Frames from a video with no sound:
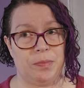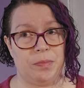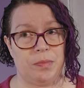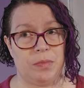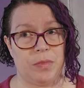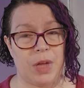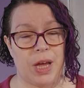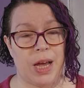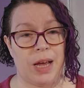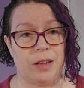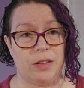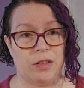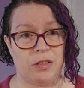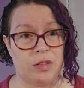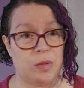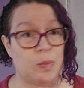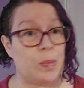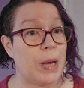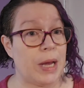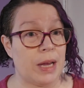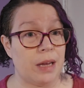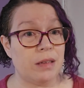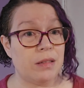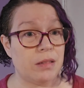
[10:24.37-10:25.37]
has
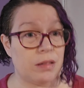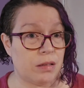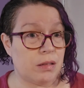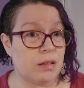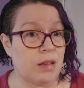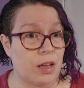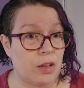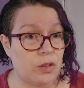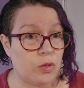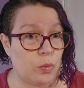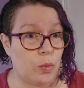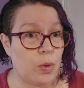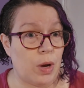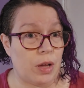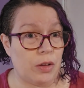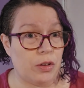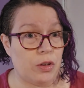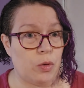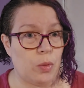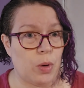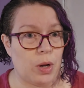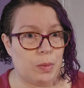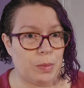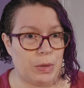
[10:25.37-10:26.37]
space as well.
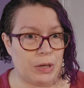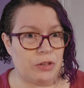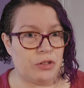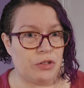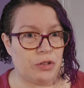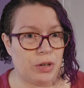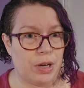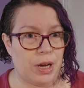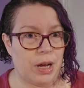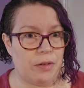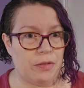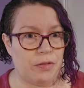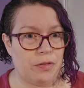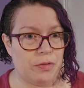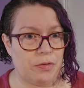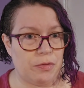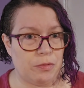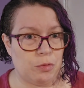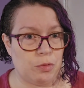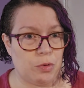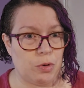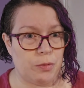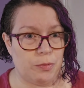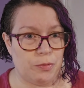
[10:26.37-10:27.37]
You want to make sure you have
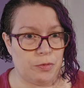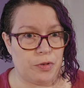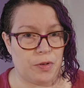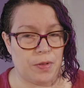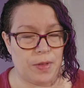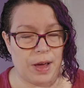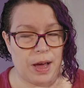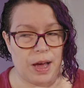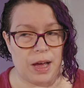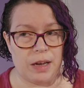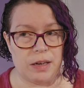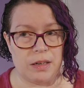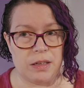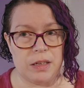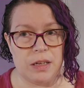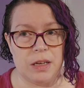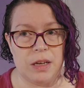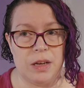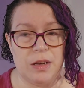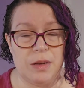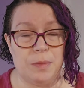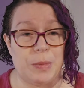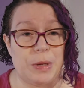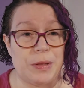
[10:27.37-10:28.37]
room for that.
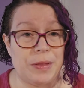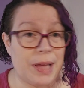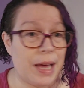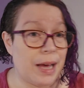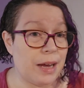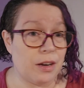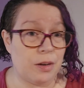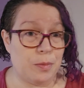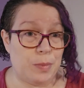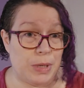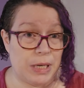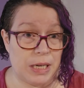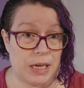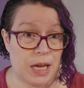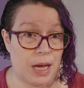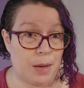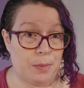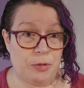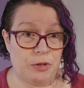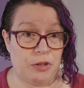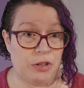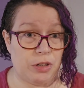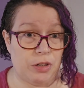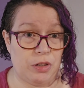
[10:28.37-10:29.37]
But that could be an
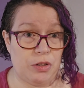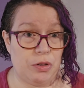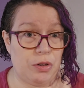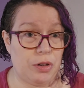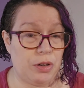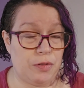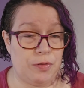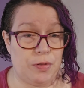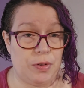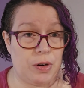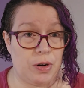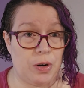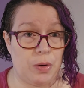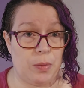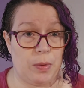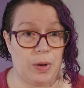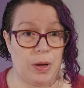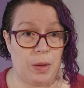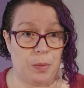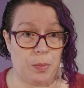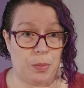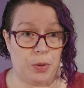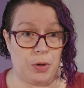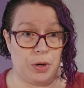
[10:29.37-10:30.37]
option. You could very
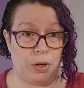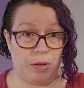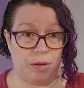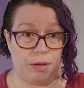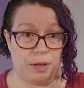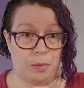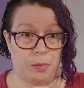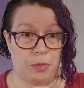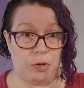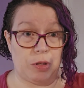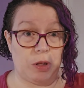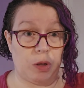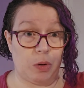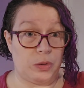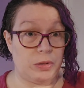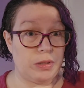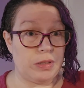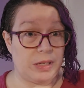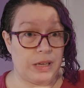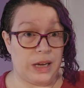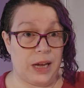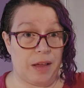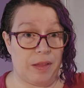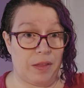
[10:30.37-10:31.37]
well put them close
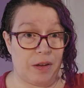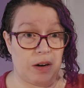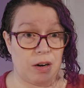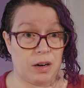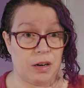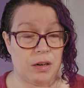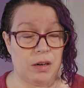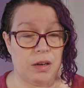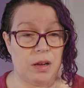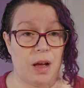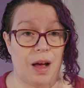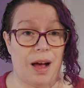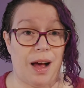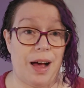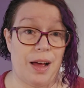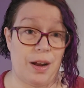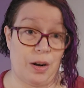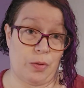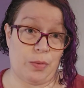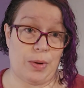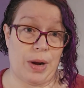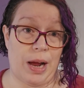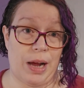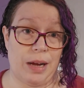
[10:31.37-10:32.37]
together on
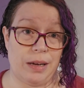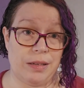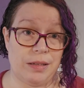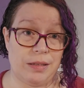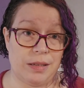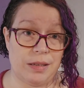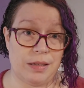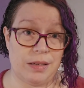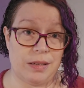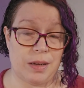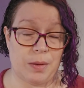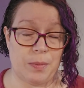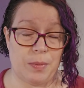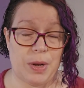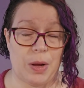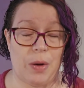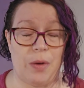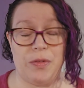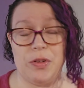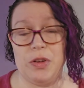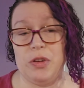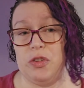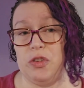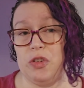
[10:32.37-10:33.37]
a rack system.
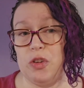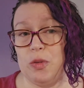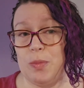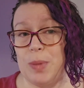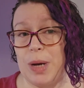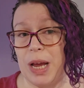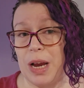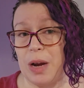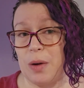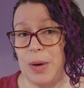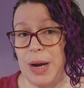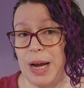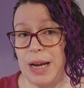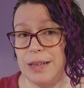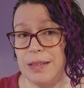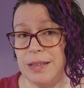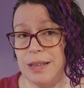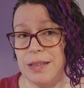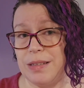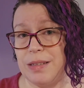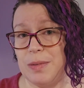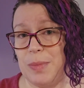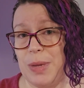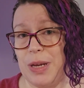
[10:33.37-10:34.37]
Now, if you do buy a rack
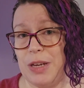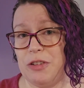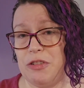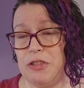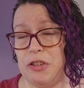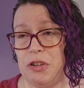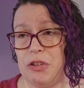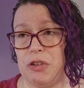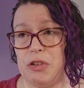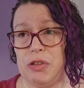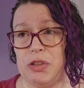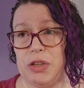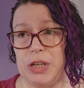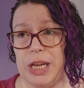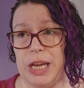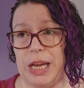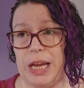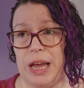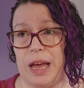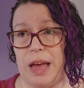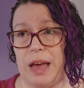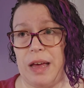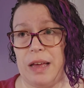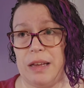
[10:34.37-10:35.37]
system, make sure you're
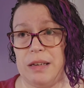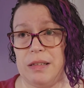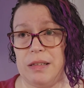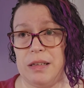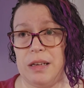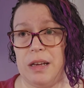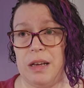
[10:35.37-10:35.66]
looking at